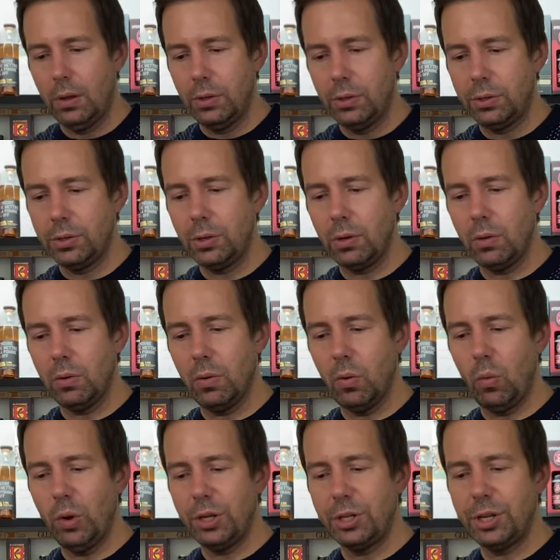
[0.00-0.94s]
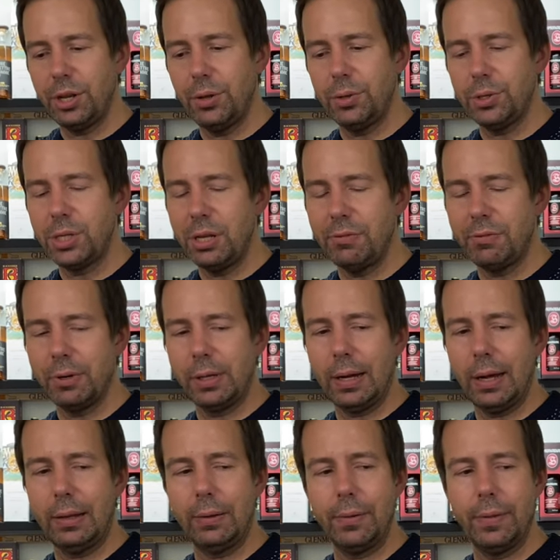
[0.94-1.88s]
So what do you see for
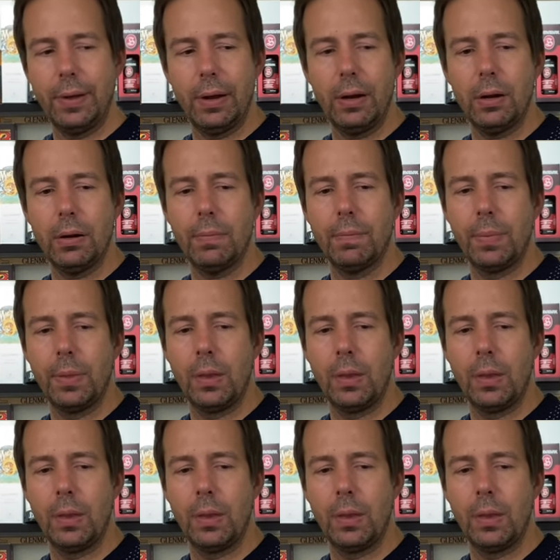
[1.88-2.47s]
color there?